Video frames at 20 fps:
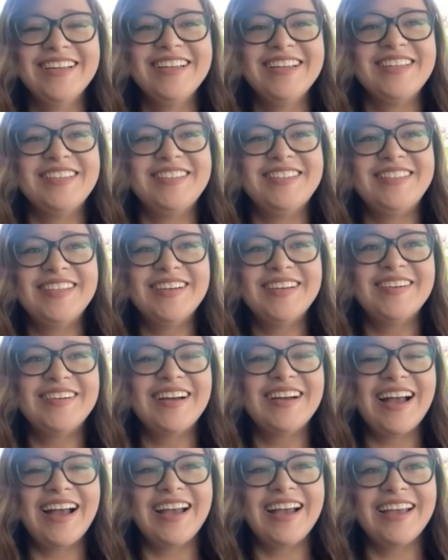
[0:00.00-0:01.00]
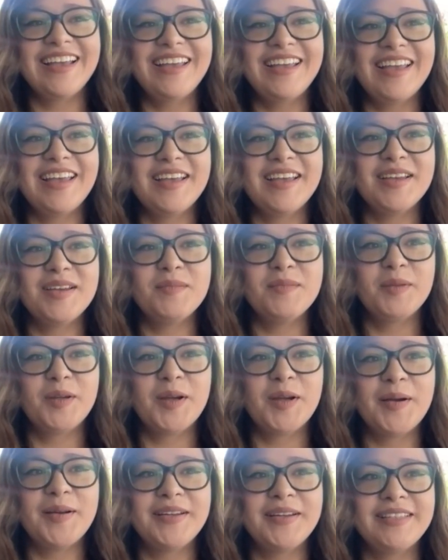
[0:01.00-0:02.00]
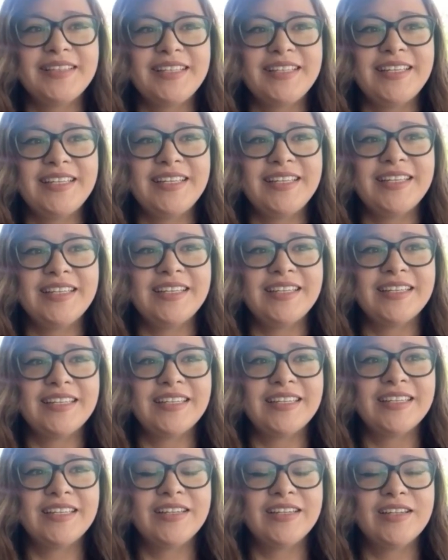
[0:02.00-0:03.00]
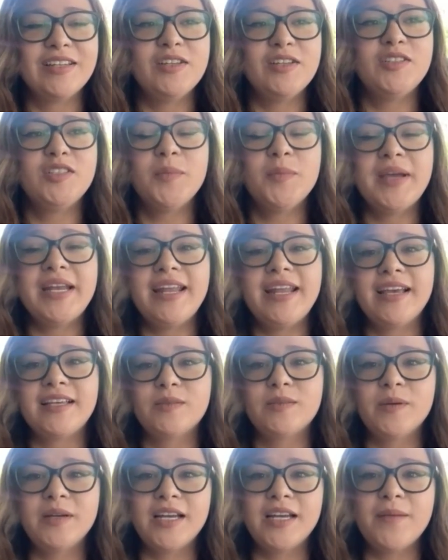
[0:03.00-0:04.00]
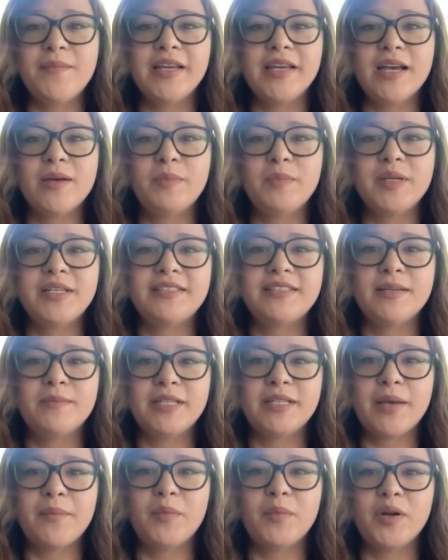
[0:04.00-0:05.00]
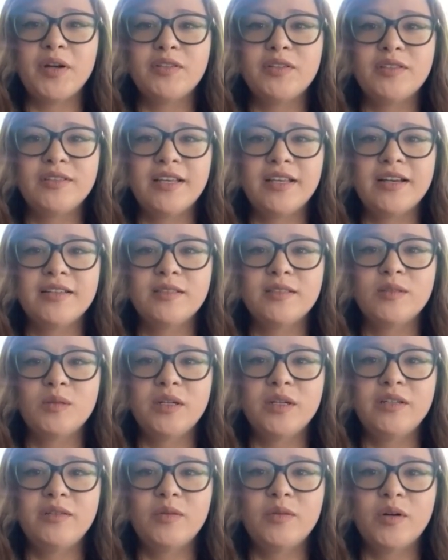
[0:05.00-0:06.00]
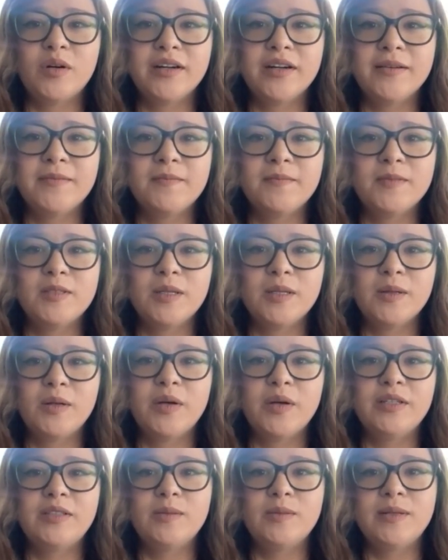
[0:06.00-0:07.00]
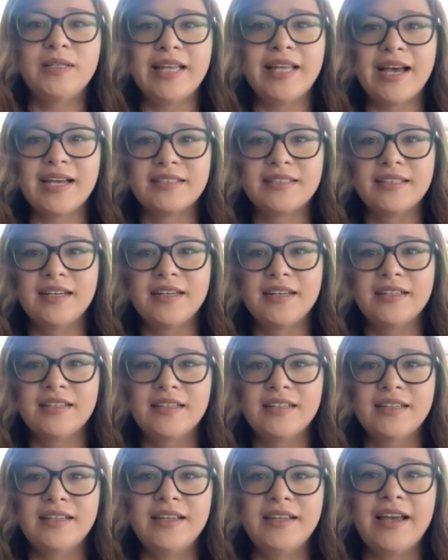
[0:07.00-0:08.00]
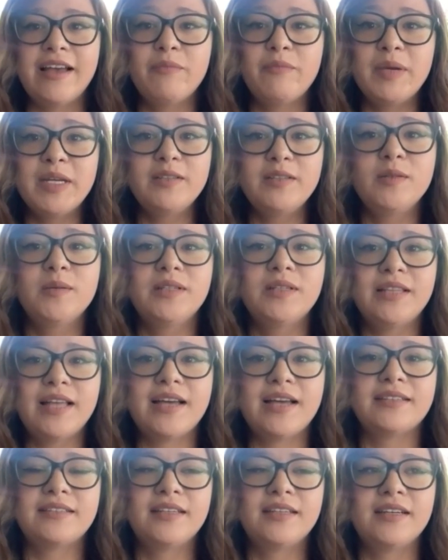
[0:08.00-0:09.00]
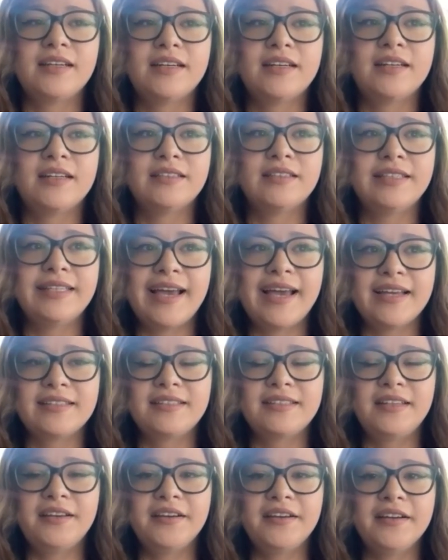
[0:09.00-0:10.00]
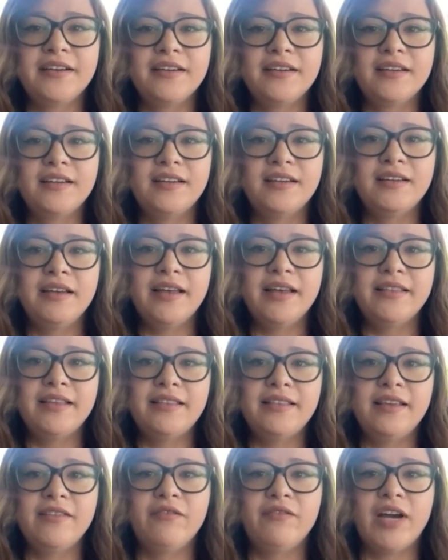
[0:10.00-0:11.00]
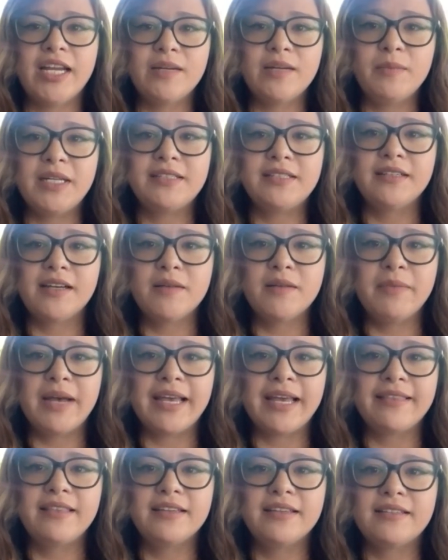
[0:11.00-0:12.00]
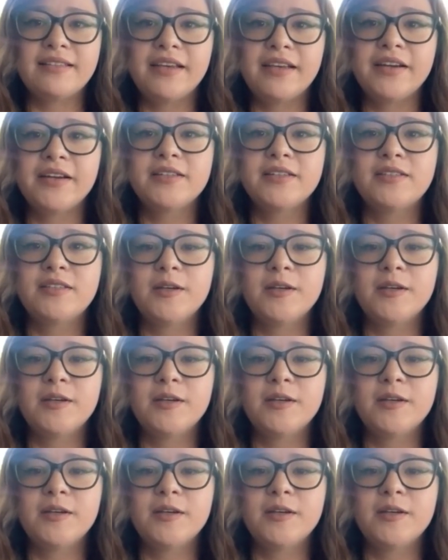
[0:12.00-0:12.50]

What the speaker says: So I am currently, so my next one coming up is September 2024. So I'm going to Alaska. I've been to Alaska last year, and then they invited me to come back this year.